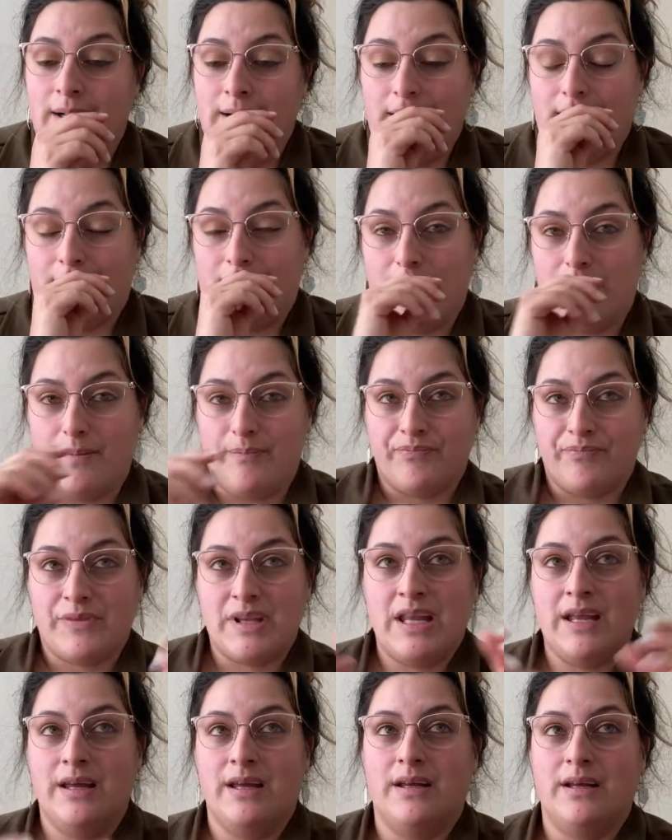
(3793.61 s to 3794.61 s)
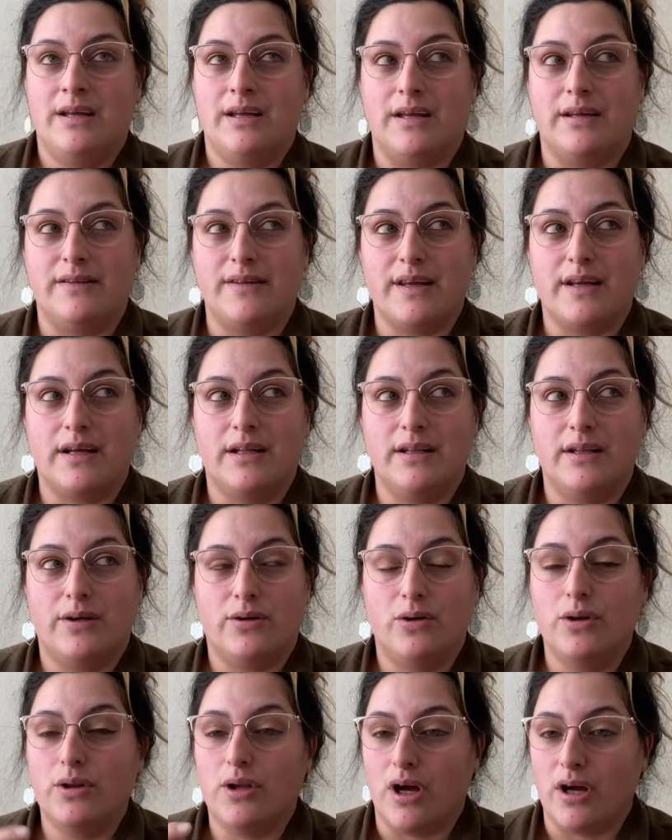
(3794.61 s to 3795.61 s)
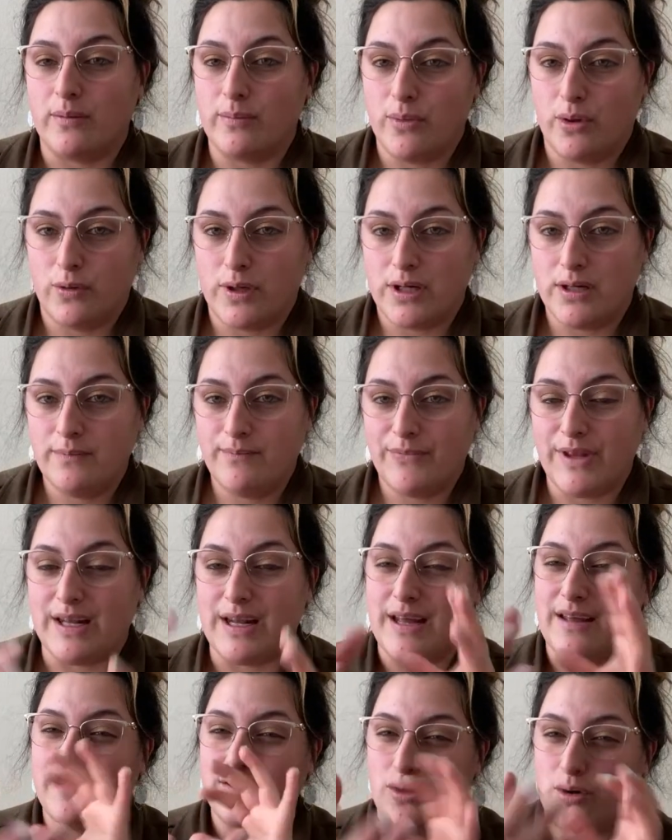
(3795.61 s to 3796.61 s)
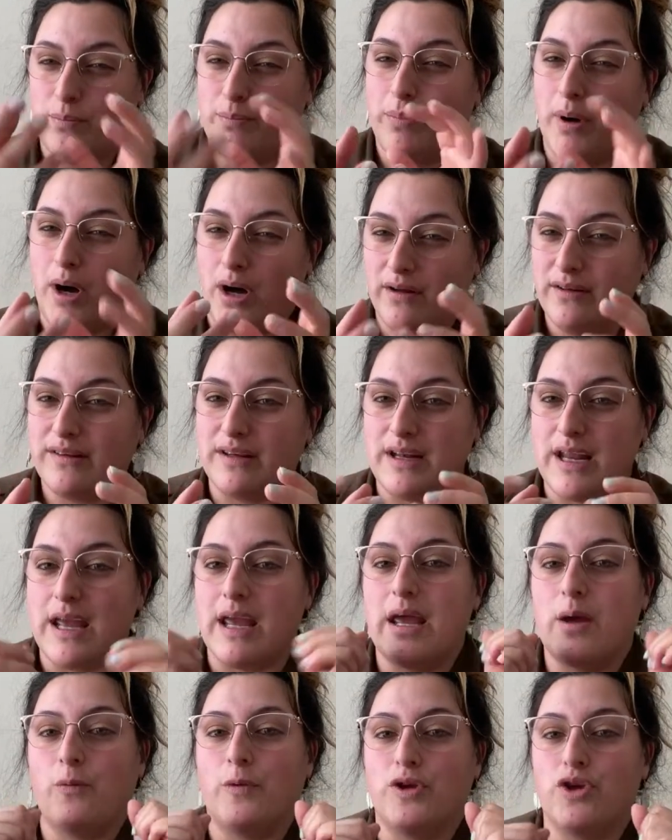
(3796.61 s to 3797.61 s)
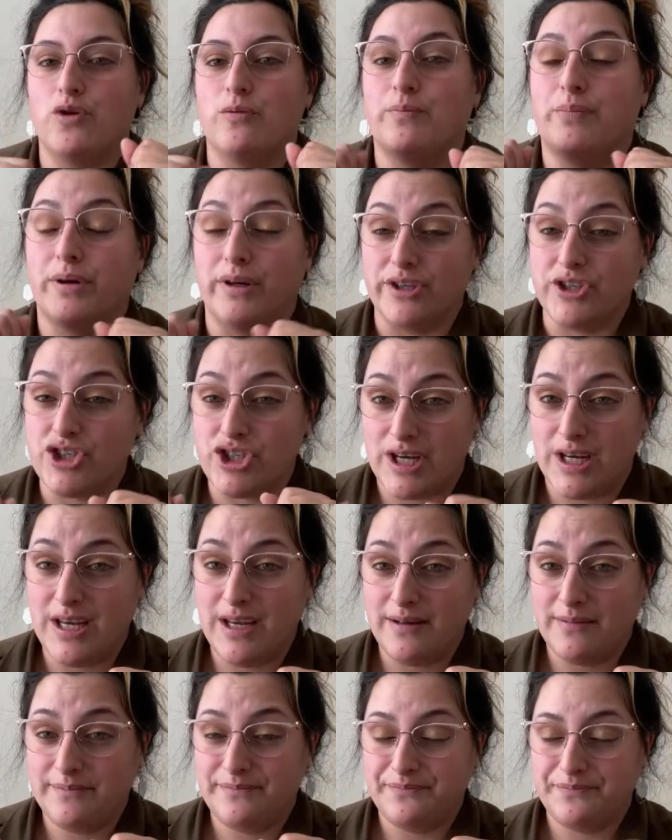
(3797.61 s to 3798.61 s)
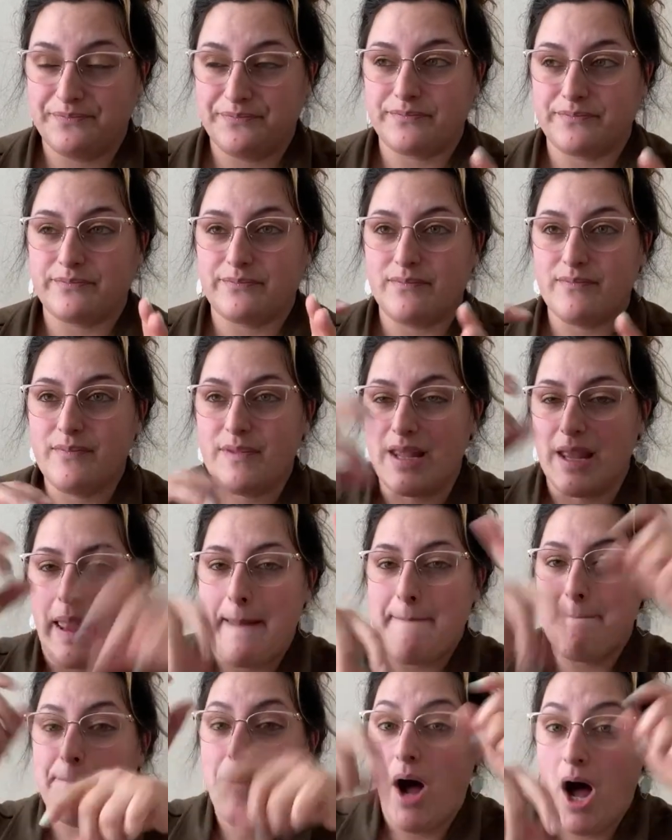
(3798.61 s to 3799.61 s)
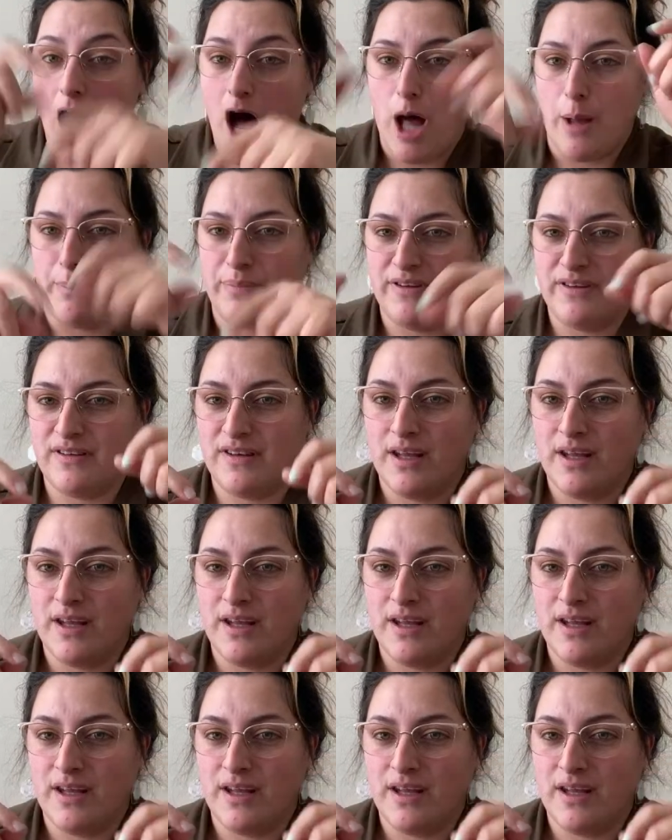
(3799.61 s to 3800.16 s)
Um, it's like a little lawnmower and it has little balls in it. And when you push it, it pops.